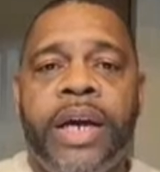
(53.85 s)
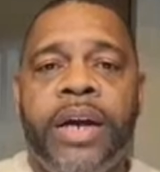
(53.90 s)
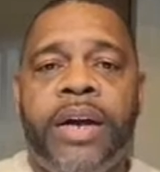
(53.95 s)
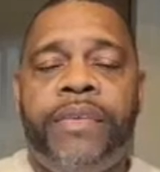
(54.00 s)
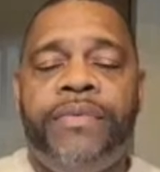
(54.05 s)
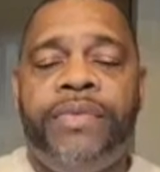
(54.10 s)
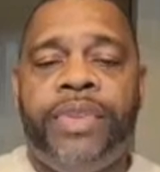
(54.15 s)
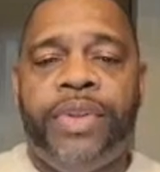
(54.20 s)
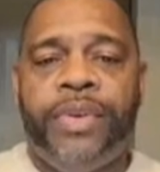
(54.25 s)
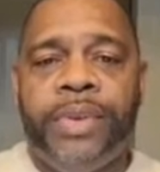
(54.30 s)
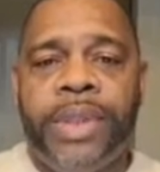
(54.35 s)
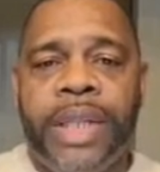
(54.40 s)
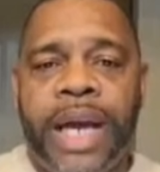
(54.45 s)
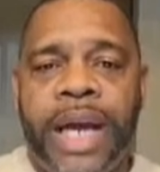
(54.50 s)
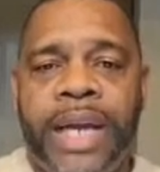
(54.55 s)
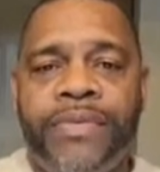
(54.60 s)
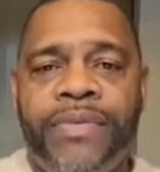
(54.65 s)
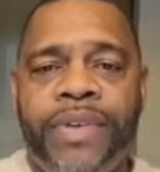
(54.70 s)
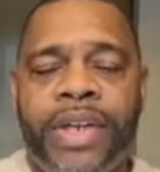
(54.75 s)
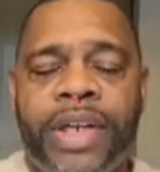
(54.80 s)
of New
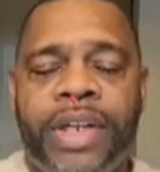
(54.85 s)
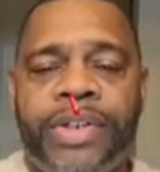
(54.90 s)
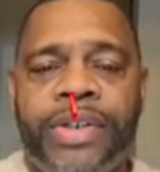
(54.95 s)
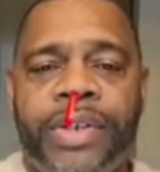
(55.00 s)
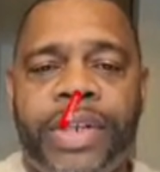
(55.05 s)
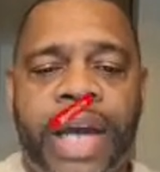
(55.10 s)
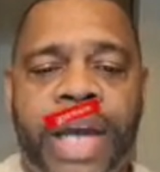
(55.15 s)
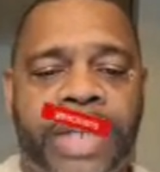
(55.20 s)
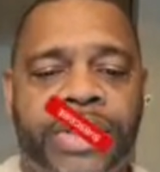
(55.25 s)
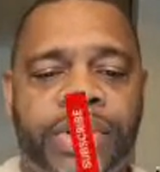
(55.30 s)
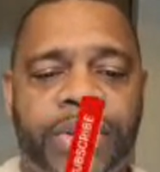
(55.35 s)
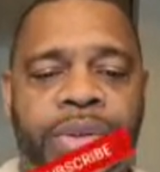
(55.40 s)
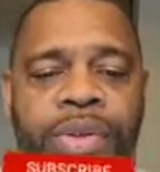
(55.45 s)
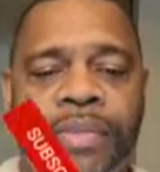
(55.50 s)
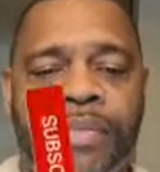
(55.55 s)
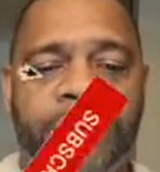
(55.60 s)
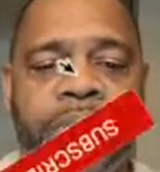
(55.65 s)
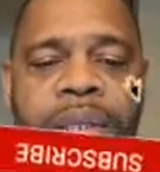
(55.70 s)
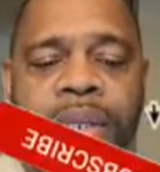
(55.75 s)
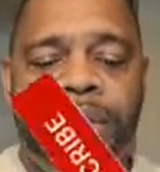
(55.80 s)
Life International
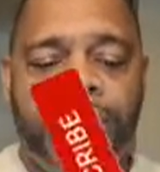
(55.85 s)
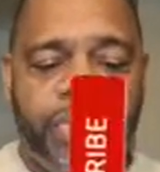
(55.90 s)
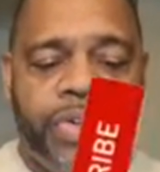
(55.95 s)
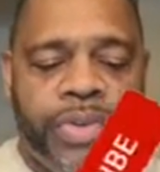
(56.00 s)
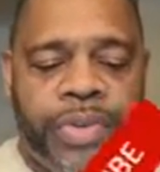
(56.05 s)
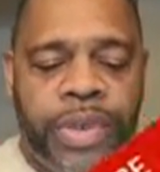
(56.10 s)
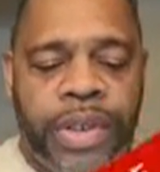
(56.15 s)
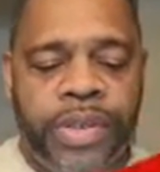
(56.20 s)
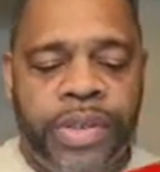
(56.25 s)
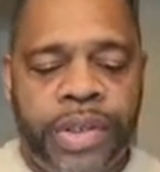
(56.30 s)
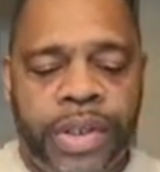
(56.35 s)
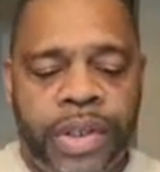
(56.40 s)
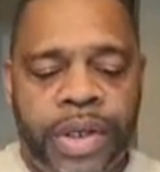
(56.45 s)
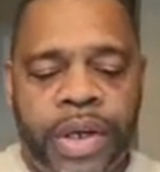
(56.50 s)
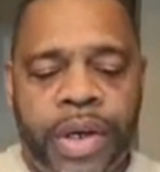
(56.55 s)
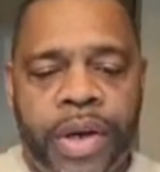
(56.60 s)
Ministries,